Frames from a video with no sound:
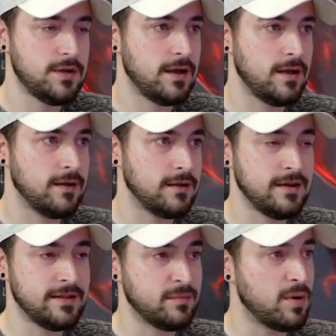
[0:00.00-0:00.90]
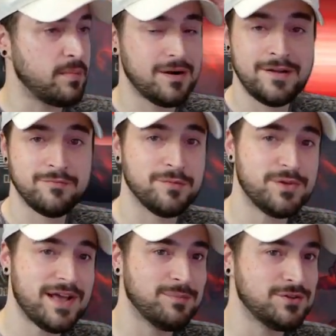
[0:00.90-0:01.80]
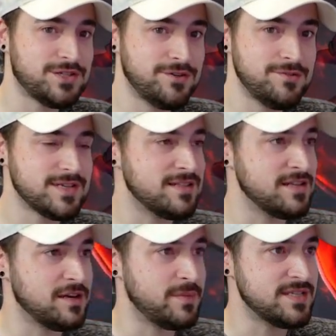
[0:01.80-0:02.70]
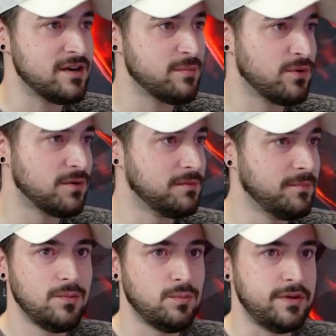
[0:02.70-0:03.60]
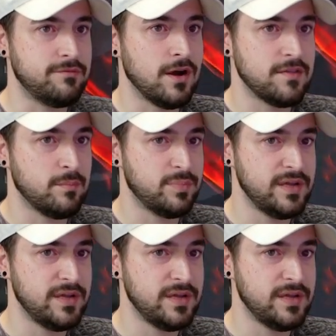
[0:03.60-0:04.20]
kind of like the Barbarian from Diablo 2, sends enemies airborne. We've got the Blade